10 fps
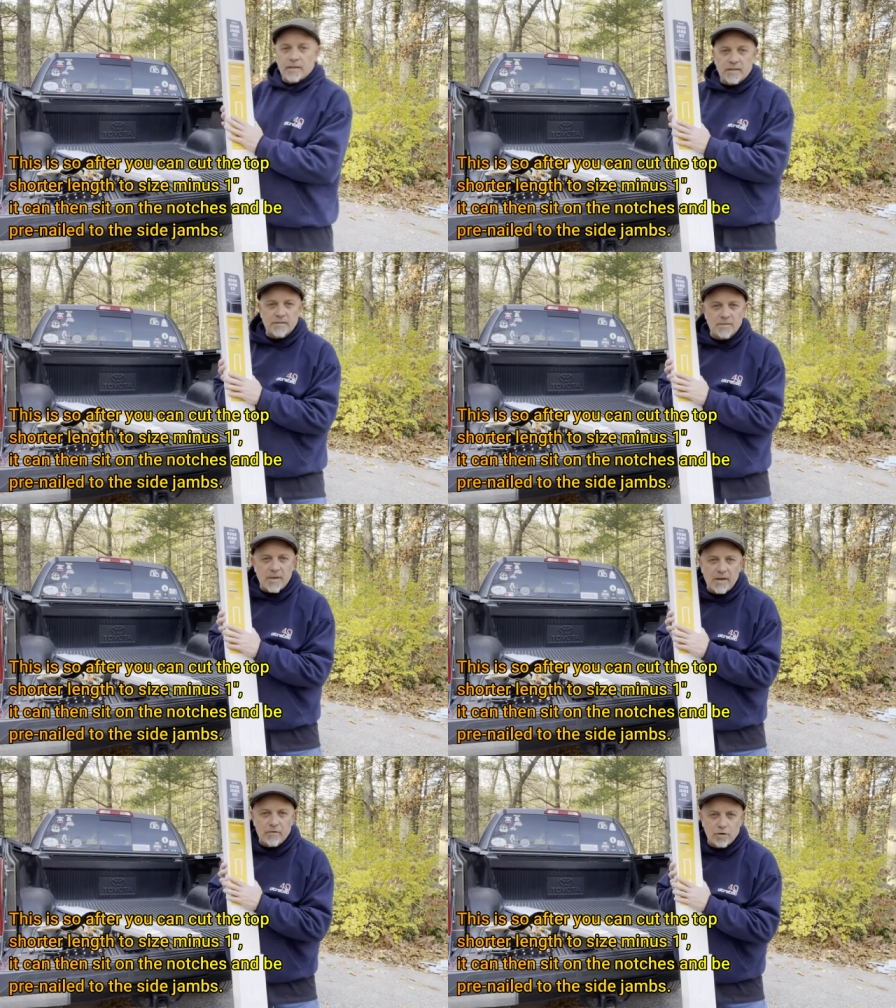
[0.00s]
This is
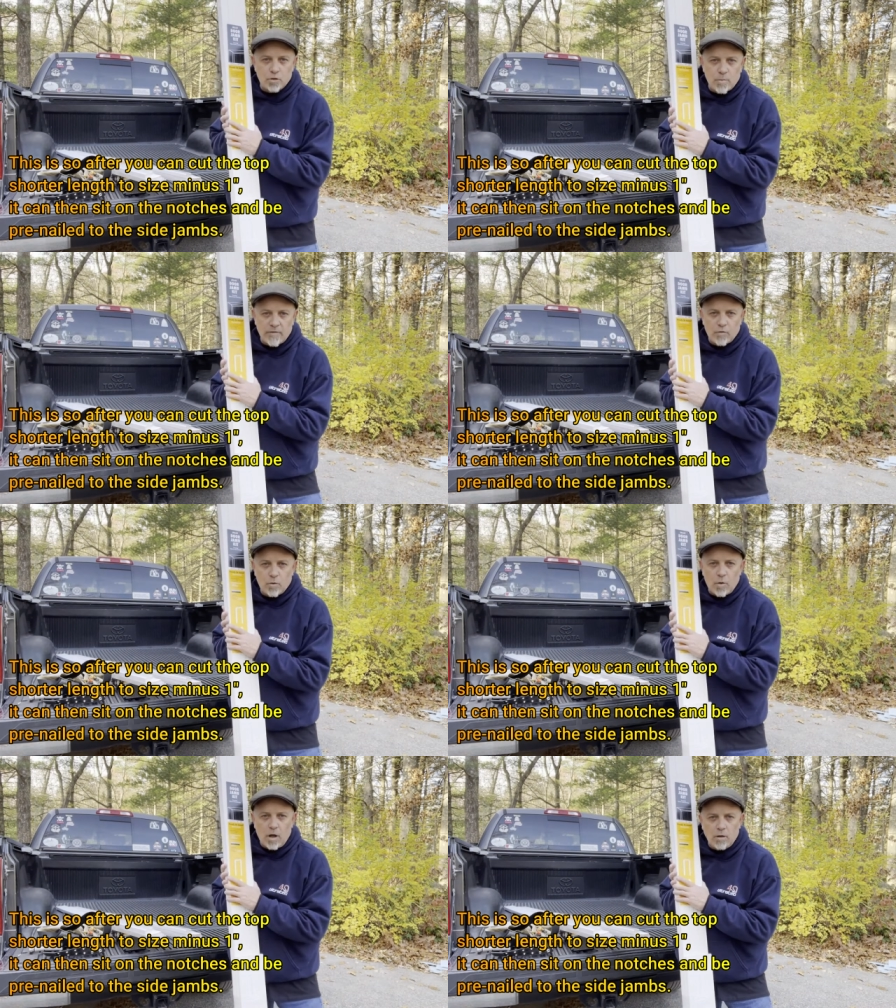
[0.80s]
made for a two by
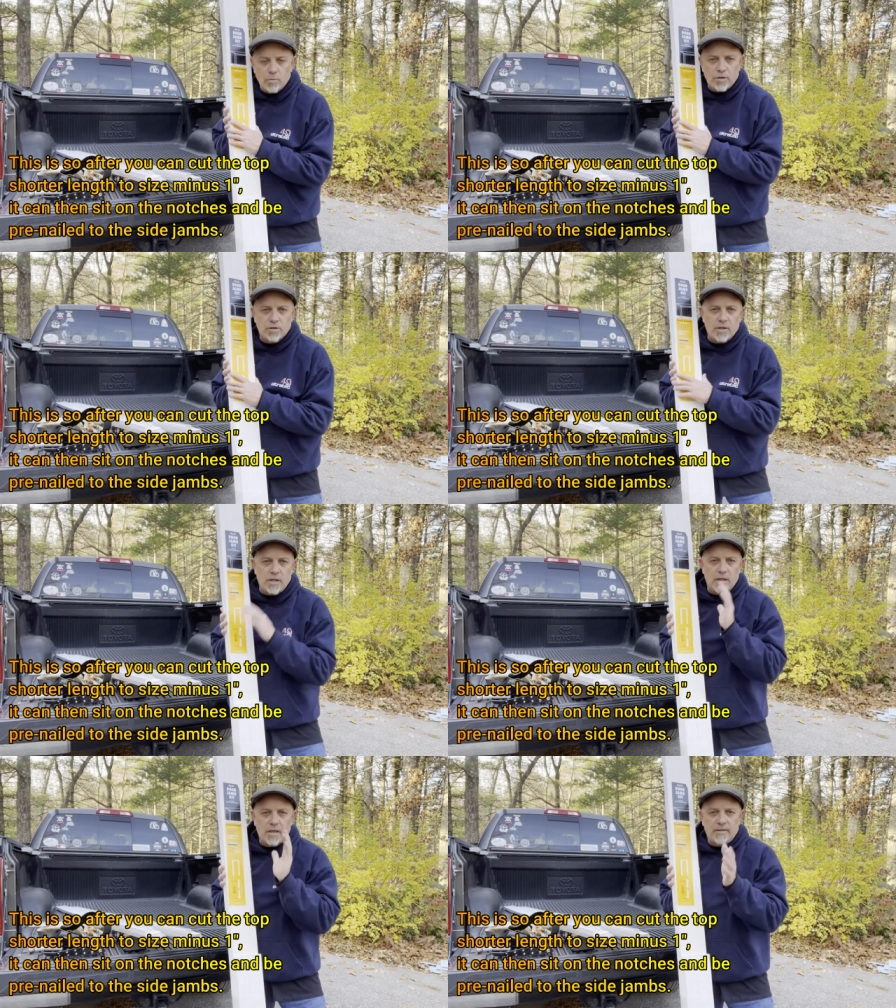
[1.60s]
four wall, which
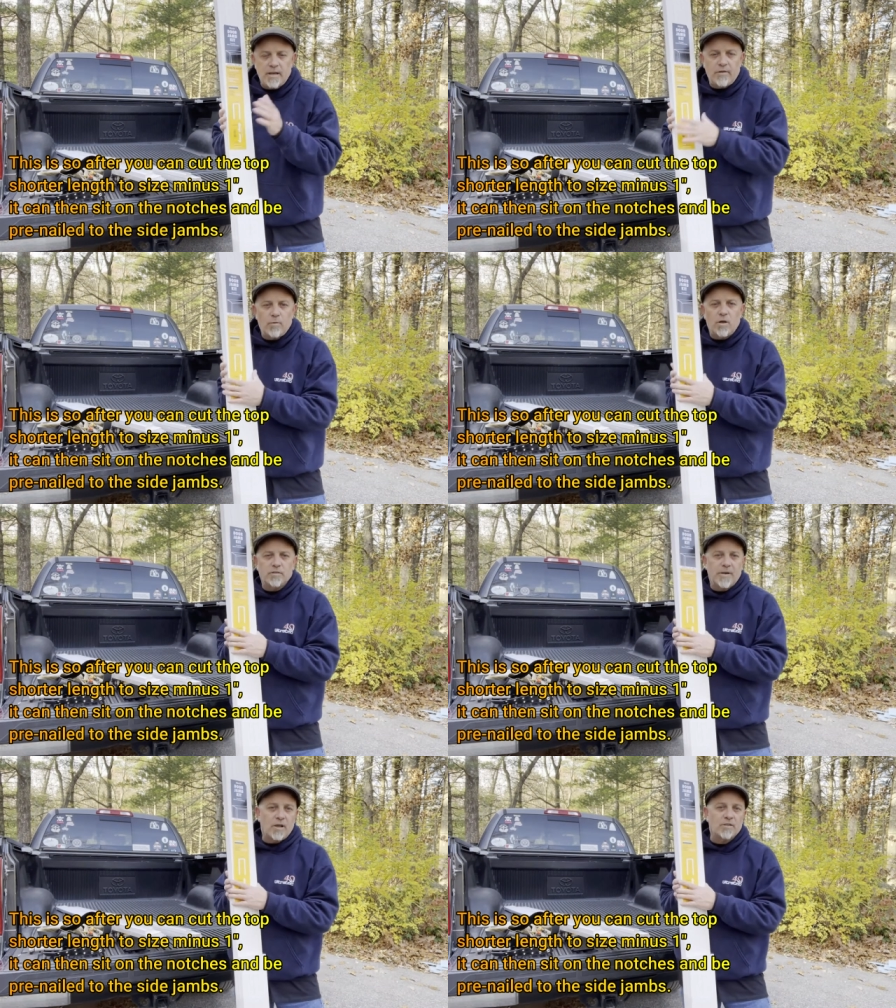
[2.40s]
the interior walls
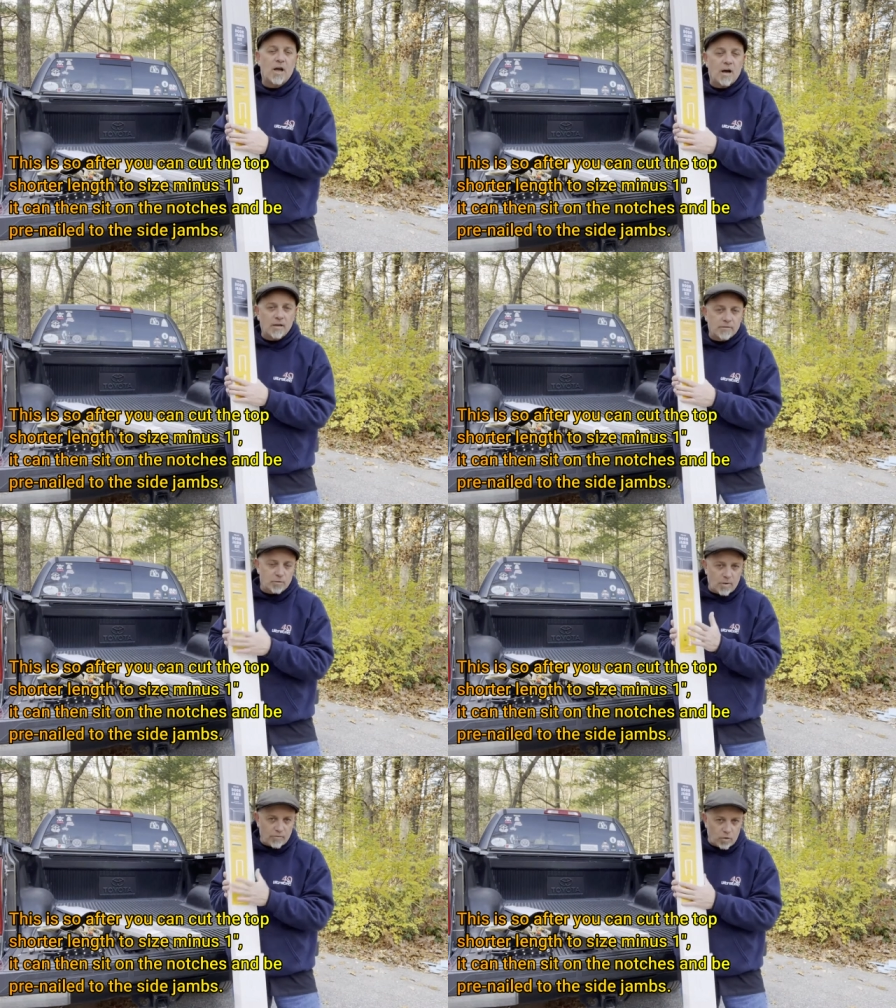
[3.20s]
of my house are
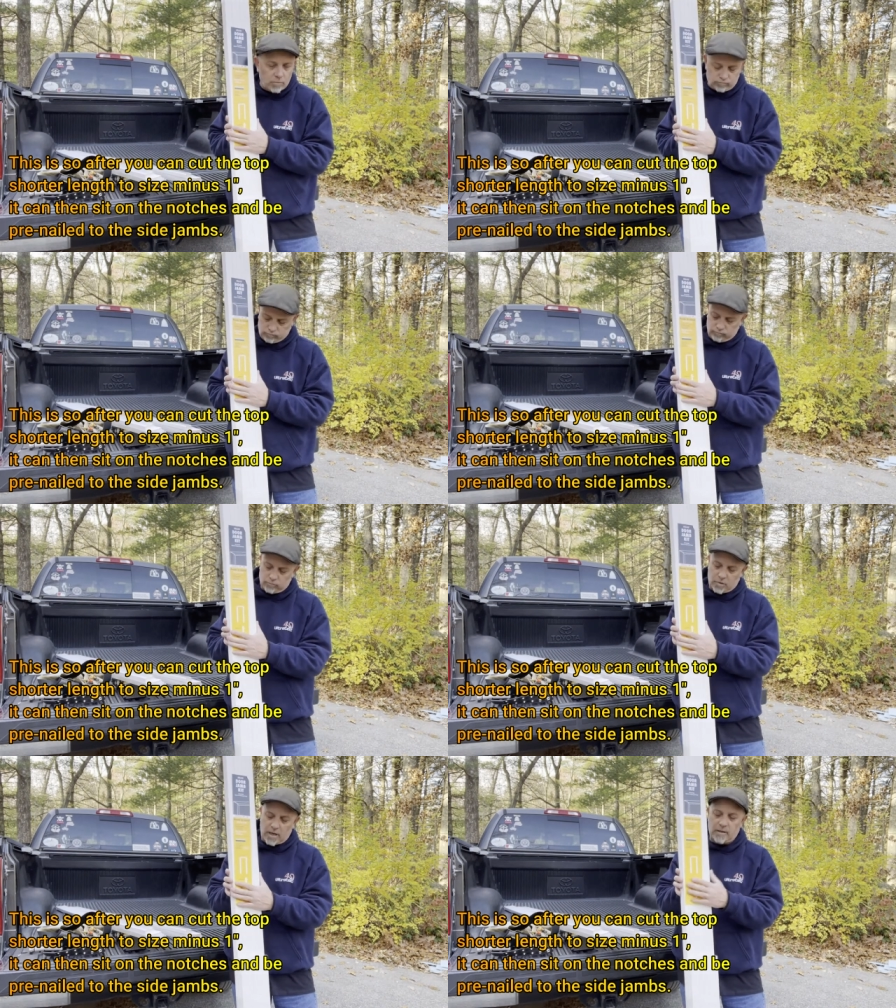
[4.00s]
two by four,
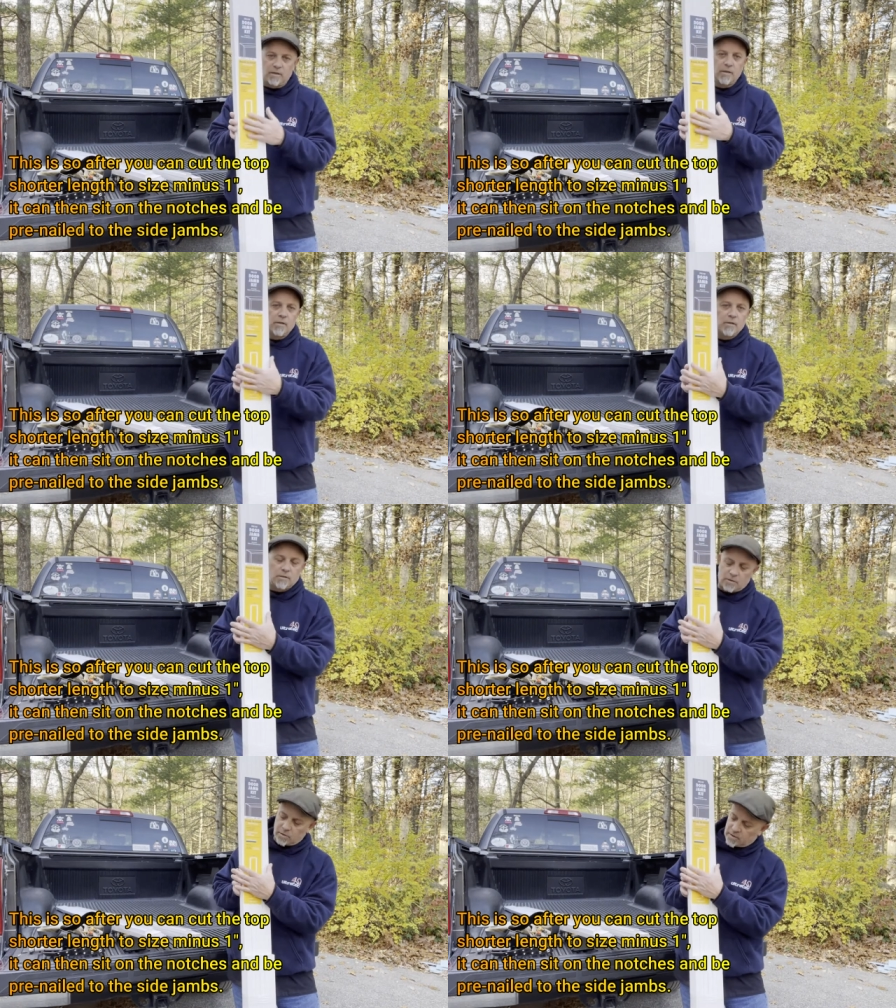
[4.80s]
okay?
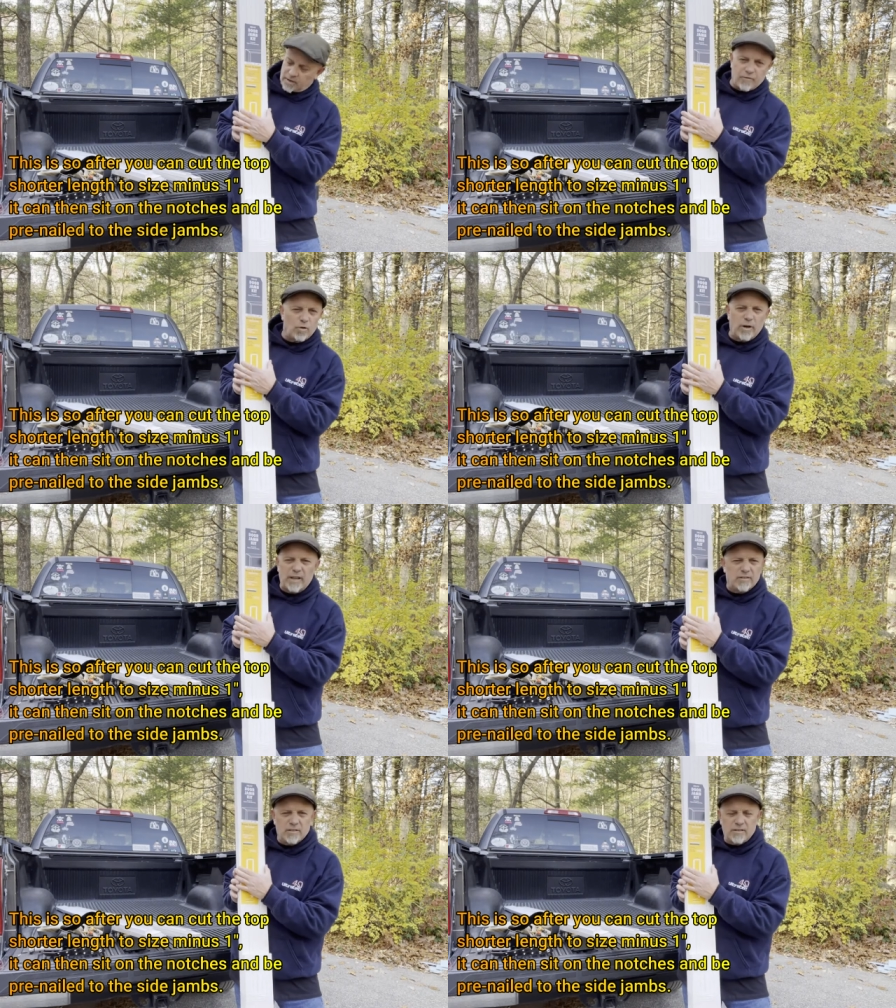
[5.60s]
So it's like four and
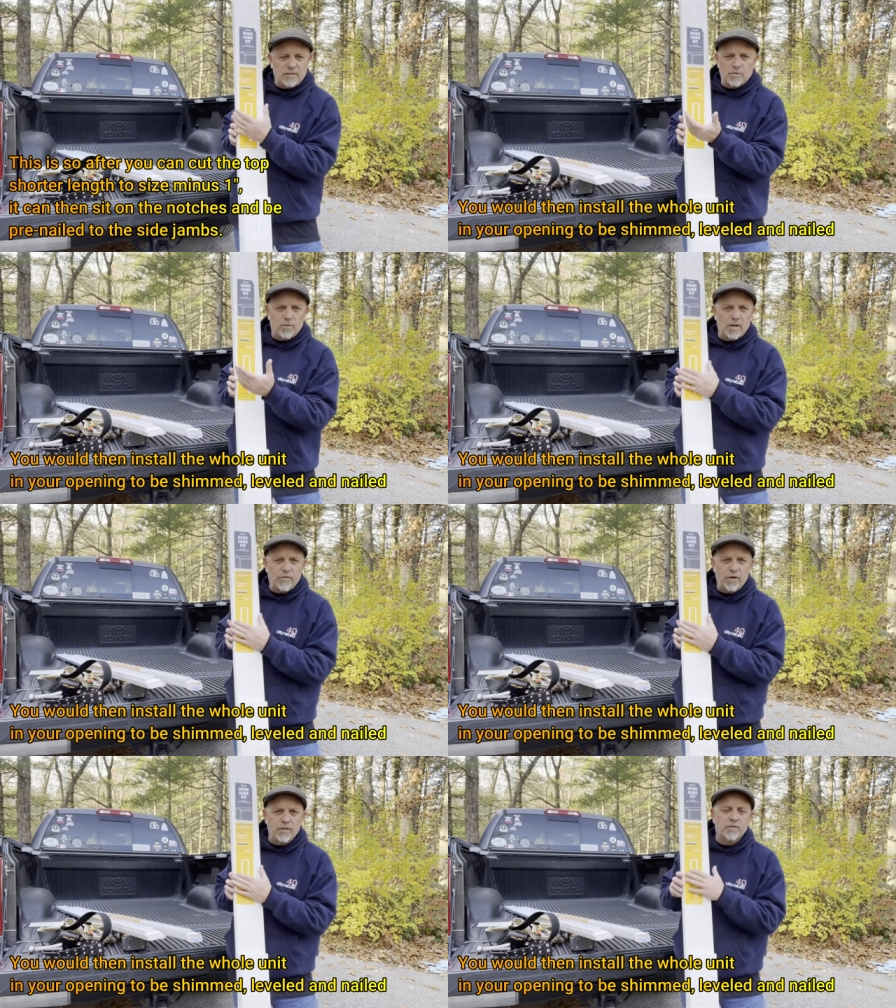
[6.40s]
nine sixteenths or
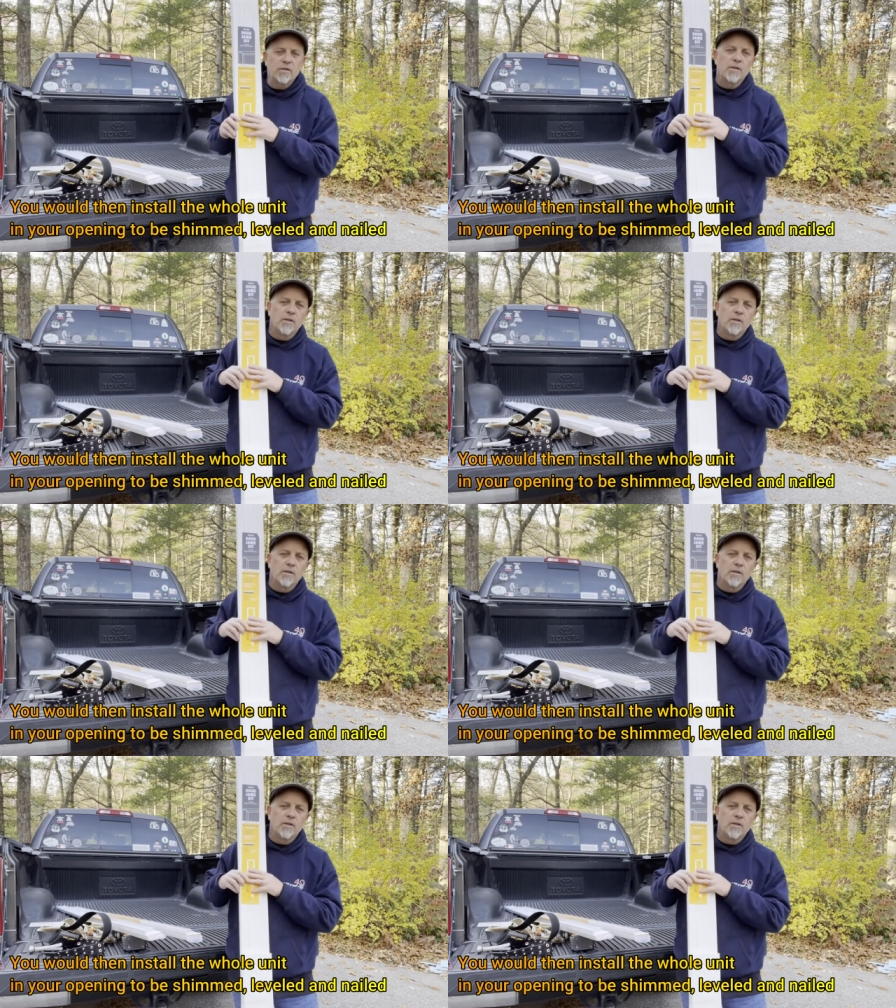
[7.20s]
whatever it is.